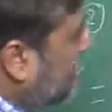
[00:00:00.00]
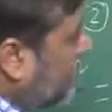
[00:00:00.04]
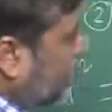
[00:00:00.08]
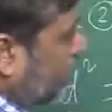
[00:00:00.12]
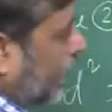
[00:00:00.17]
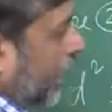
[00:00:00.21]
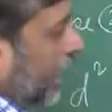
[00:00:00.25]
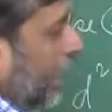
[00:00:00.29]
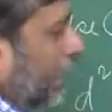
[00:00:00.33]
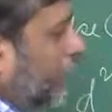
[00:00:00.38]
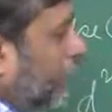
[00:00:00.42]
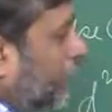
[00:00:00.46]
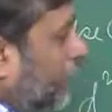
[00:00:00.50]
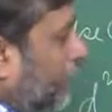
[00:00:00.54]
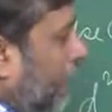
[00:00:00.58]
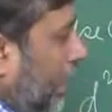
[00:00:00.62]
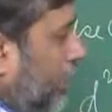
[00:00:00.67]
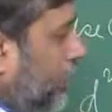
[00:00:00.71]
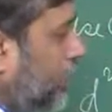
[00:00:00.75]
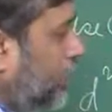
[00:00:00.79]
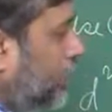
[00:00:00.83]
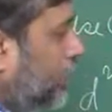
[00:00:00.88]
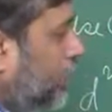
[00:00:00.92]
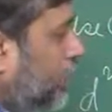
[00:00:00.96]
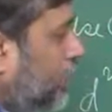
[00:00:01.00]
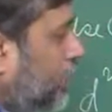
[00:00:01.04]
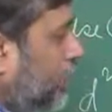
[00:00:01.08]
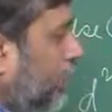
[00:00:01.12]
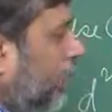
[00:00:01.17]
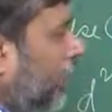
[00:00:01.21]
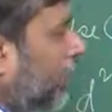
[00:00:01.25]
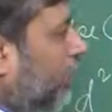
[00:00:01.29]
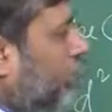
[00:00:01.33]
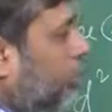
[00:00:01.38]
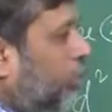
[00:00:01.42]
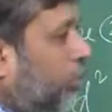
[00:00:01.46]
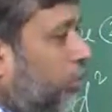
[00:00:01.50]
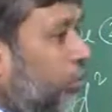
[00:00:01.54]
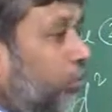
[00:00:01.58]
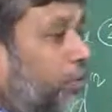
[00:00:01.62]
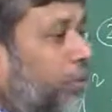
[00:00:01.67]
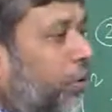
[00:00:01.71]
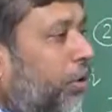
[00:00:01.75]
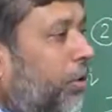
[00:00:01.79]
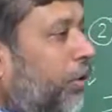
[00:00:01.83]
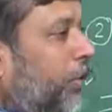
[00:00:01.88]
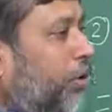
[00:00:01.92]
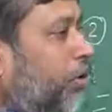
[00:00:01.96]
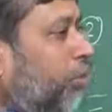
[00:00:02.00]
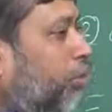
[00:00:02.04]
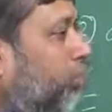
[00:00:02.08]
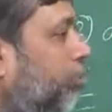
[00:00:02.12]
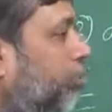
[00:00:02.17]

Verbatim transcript: there in the Ashby chart corresponding to